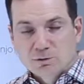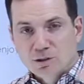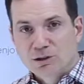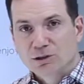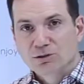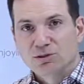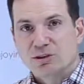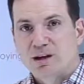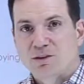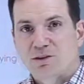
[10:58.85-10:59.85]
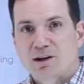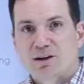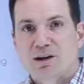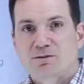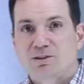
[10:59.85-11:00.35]
reduce their healthcare
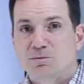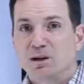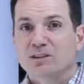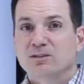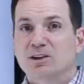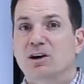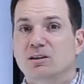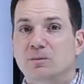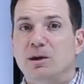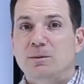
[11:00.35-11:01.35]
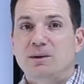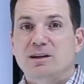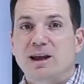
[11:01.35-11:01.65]
coverage, might even cut the payment in